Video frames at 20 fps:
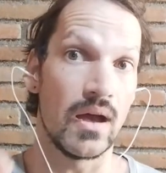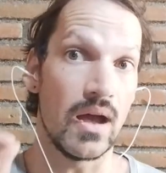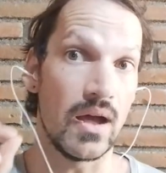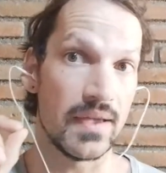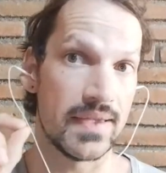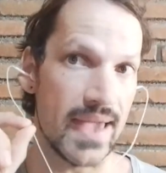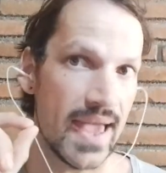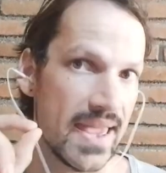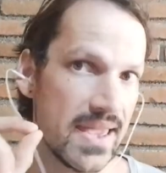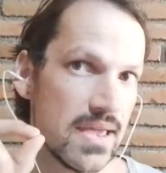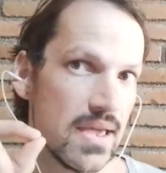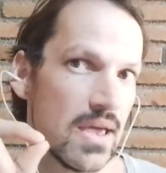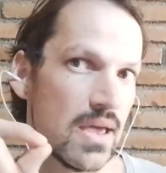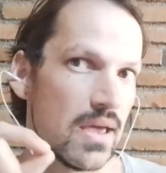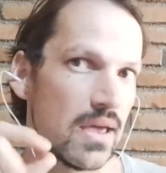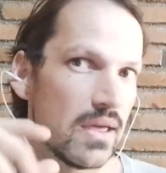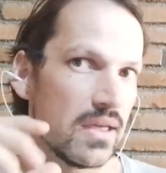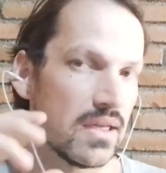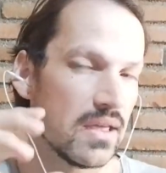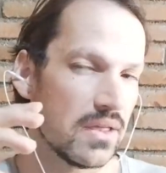Okay,
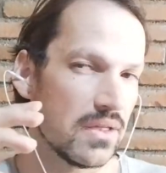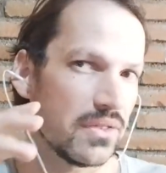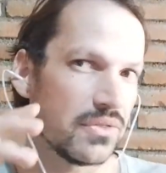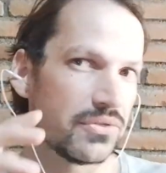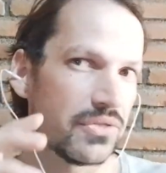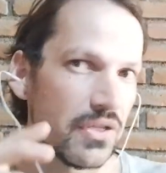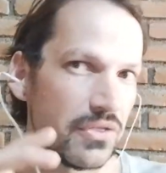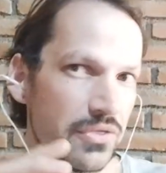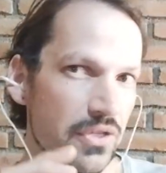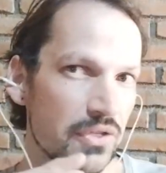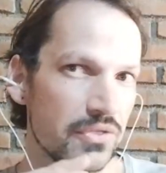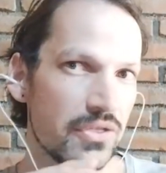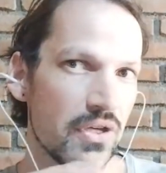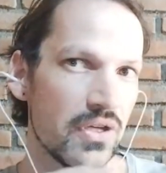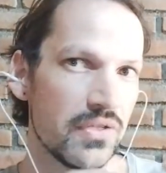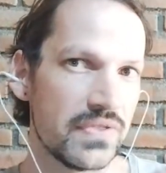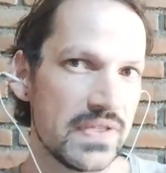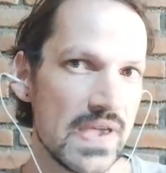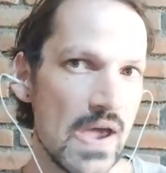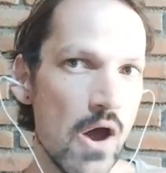
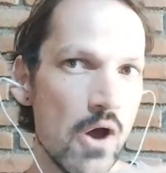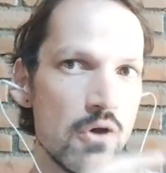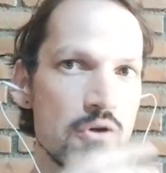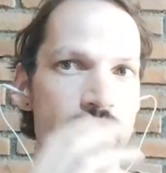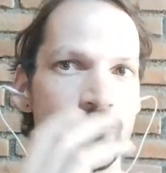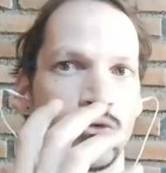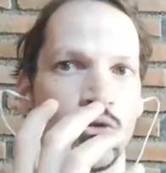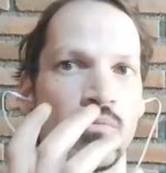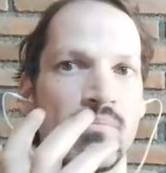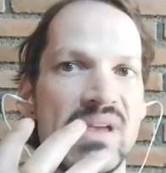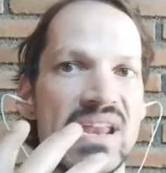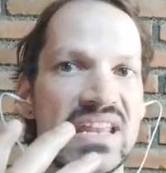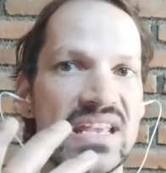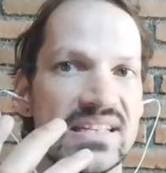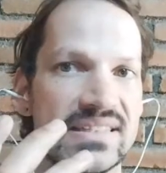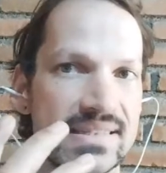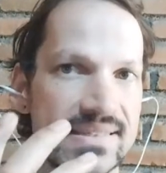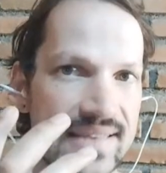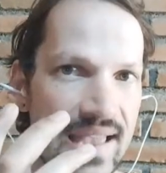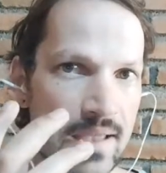the overall meaning
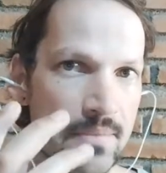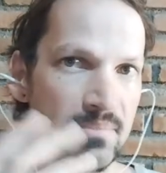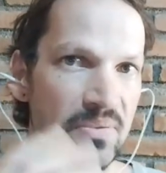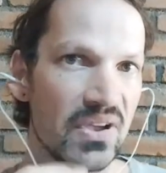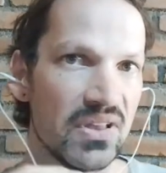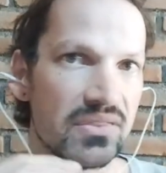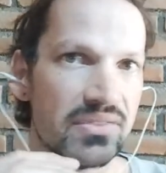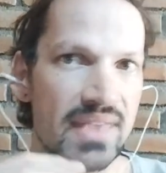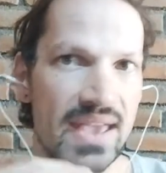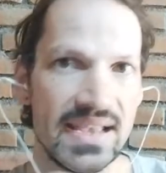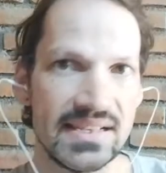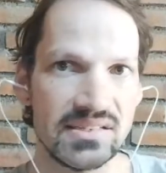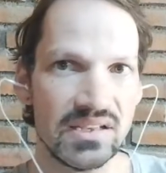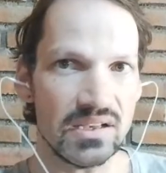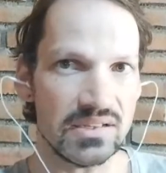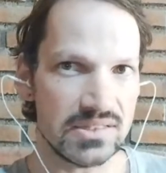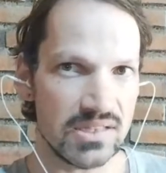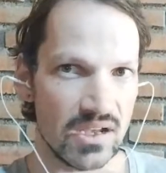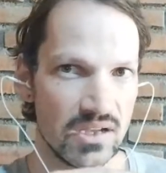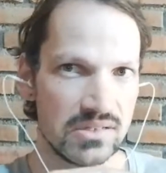is the same, but there's
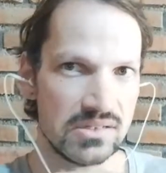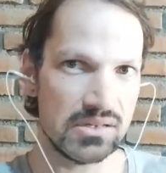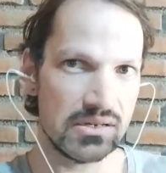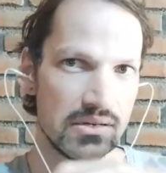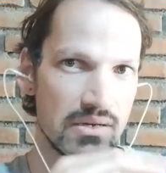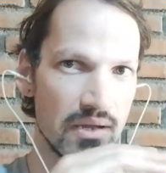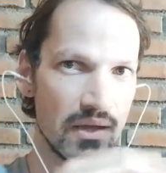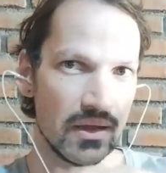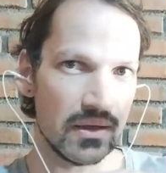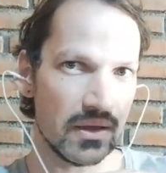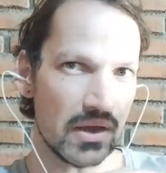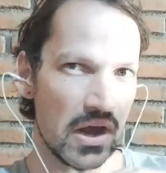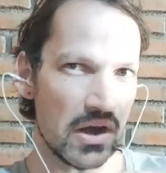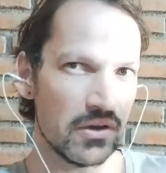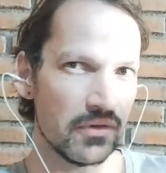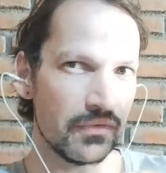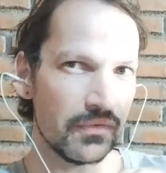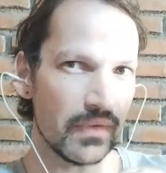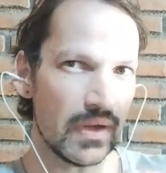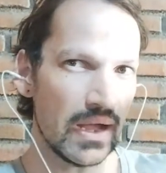certain kind
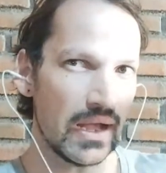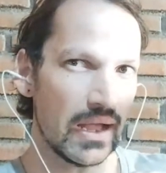of